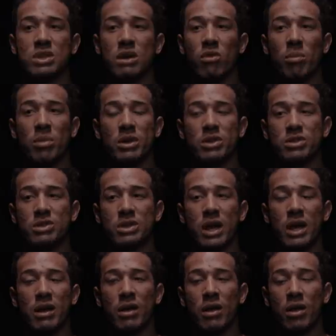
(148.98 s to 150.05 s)
were several pitchers
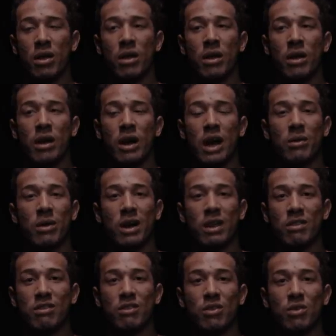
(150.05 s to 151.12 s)
that I ran
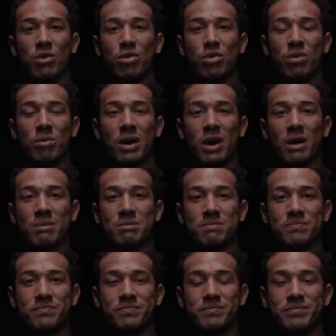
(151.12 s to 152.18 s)
into through my
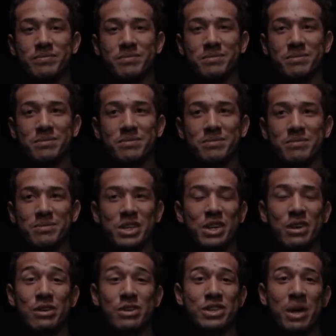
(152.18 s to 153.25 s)

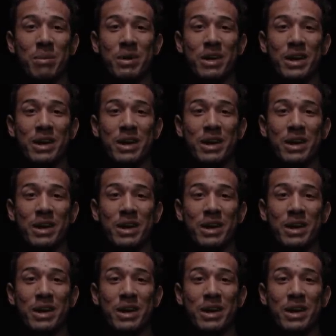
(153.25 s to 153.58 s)
years coming